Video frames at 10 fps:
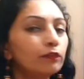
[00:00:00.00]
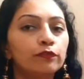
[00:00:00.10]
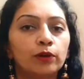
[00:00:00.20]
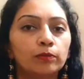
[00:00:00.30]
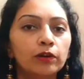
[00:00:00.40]

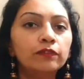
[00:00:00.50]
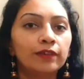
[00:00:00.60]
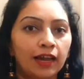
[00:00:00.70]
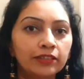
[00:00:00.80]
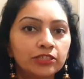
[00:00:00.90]
form of
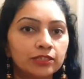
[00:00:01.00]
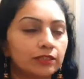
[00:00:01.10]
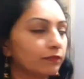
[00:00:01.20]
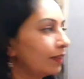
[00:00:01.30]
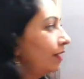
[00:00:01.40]

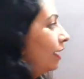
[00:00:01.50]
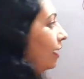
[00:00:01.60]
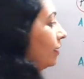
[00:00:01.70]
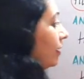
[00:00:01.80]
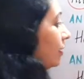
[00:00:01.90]
adjective
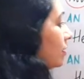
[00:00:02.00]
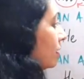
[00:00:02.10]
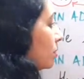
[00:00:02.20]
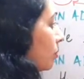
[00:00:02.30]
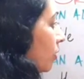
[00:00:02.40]
and it
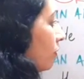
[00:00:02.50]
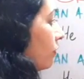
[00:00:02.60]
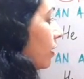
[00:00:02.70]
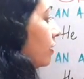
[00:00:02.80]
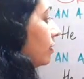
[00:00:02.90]
is
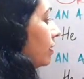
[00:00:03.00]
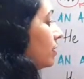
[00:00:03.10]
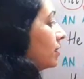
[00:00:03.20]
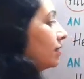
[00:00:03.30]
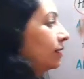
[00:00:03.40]
modifying
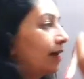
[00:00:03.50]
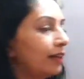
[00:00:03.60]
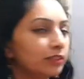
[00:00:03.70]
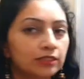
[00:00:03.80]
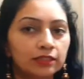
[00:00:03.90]
this
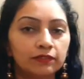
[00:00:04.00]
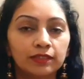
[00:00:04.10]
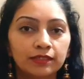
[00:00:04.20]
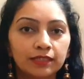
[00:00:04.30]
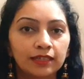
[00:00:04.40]
adjective in
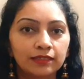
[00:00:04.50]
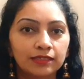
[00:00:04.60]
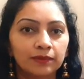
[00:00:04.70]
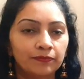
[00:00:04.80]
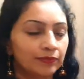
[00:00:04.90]
this
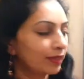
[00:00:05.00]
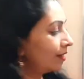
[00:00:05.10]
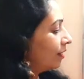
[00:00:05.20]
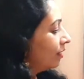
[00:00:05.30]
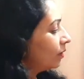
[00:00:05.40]
case.
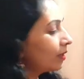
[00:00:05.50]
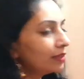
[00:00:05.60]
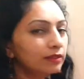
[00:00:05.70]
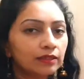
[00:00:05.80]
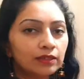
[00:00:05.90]
Look at
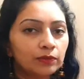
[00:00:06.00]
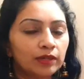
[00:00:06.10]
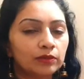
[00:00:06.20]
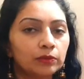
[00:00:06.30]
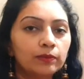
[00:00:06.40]
the third
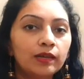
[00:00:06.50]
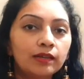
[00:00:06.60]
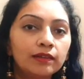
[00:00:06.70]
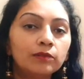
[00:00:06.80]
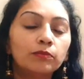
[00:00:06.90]
one where
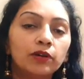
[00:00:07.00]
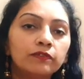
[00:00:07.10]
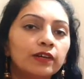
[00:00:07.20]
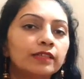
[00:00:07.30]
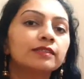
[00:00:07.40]
it
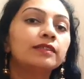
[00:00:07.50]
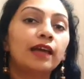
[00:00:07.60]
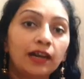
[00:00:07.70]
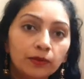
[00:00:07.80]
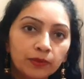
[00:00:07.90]
modifies an
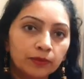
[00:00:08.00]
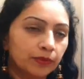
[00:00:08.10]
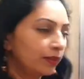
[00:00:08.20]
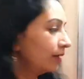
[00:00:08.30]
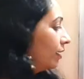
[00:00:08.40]
adverb.
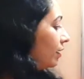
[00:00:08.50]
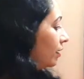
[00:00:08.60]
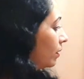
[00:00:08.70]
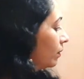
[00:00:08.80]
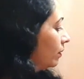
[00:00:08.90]

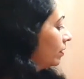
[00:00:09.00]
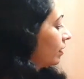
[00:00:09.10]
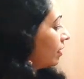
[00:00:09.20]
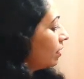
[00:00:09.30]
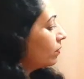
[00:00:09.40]
Now,
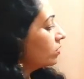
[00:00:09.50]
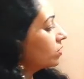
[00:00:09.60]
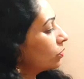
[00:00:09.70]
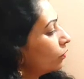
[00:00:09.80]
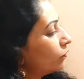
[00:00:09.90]
he was
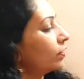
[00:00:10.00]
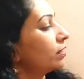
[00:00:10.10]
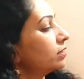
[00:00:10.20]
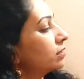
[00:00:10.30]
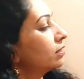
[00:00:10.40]
so
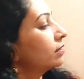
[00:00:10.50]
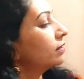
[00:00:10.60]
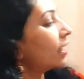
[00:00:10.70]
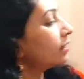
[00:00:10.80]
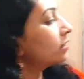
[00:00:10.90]
fast
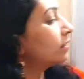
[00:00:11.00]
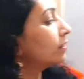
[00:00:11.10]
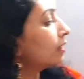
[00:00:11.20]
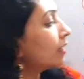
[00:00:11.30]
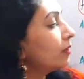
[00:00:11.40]
that
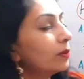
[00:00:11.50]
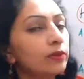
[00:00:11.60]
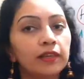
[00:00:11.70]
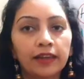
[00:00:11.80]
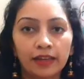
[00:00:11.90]
none
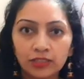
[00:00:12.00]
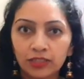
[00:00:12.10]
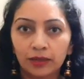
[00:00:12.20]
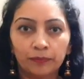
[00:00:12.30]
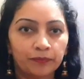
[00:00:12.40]
could catch
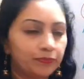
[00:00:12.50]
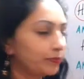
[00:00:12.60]
him.